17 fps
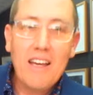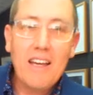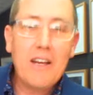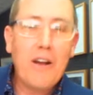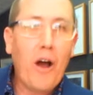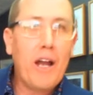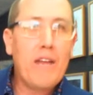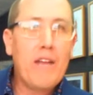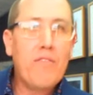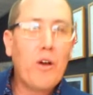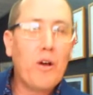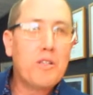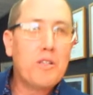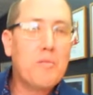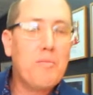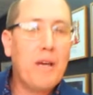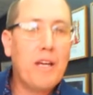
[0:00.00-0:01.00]
Ian, I never
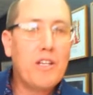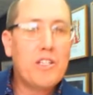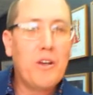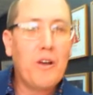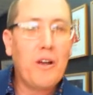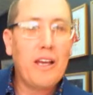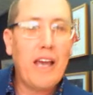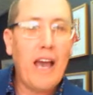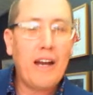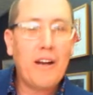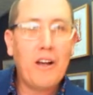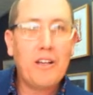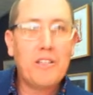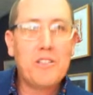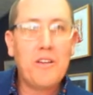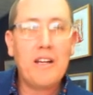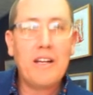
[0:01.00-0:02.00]
got to meet Shirley Hannon.
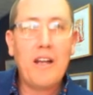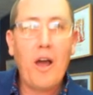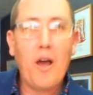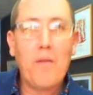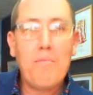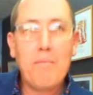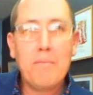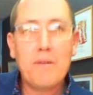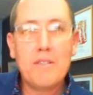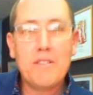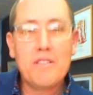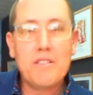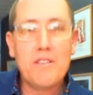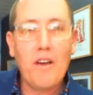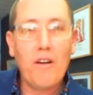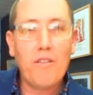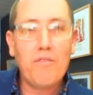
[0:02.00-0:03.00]
I certainly know
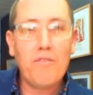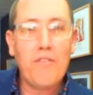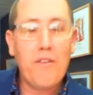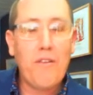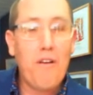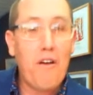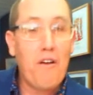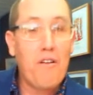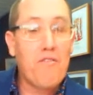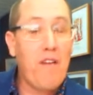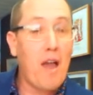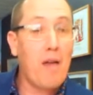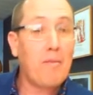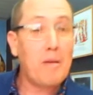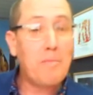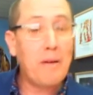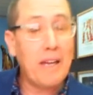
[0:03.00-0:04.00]
members of her
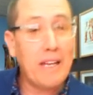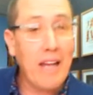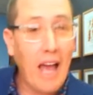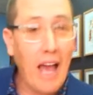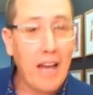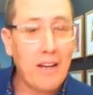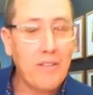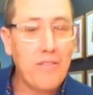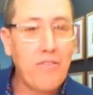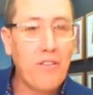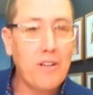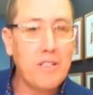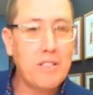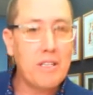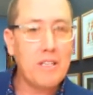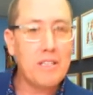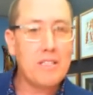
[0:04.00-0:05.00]
family, Peter Hannon, for
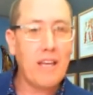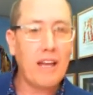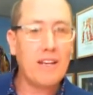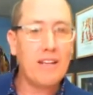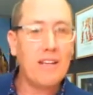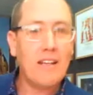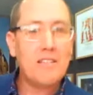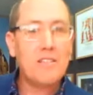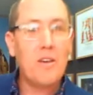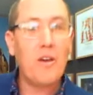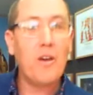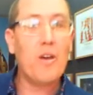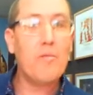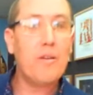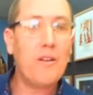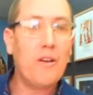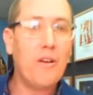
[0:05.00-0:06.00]
instance, and Lisa
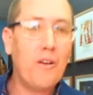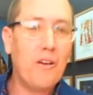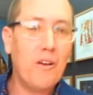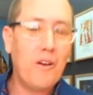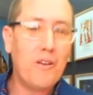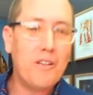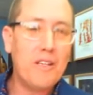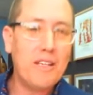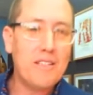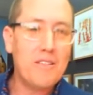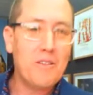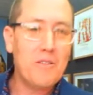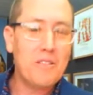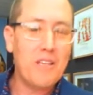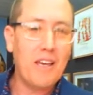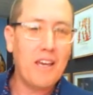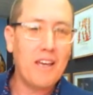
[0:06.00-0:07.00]
Herbert, her niece,
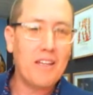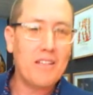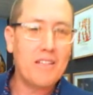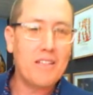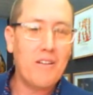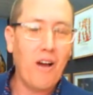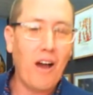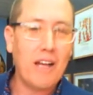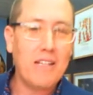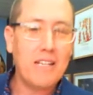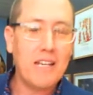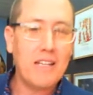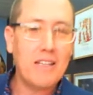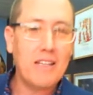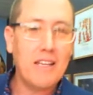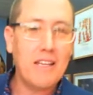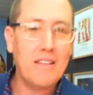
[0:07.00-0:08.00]
who's here tonight
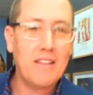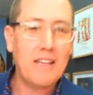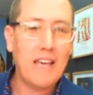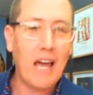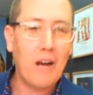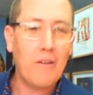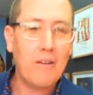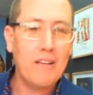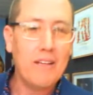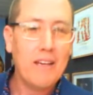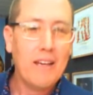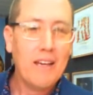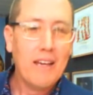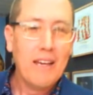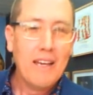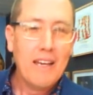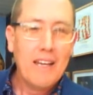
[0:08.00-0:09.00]
in the gallery.
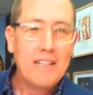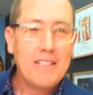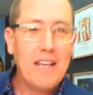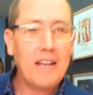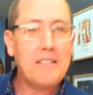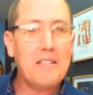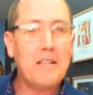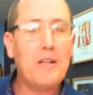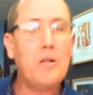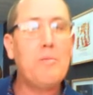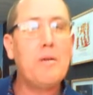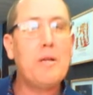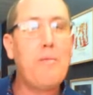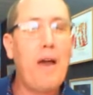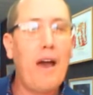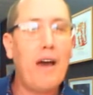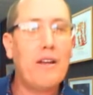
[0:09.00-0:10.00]
Tell us a little bit
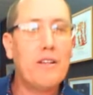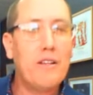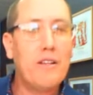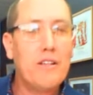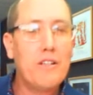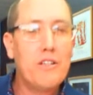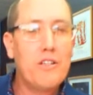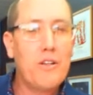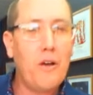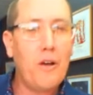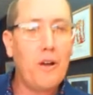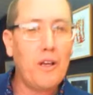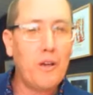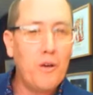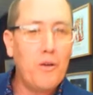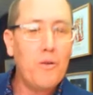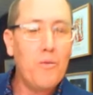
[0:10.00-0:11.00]
about
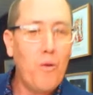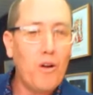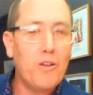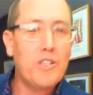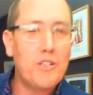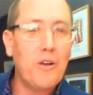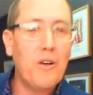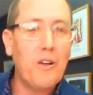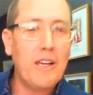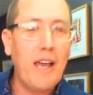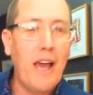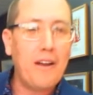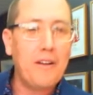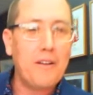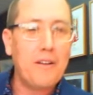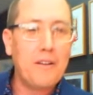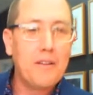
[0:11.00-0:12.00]
Shirley. Who was Shirley
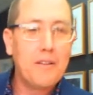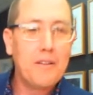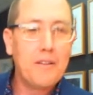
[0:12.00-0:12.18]
Hannon?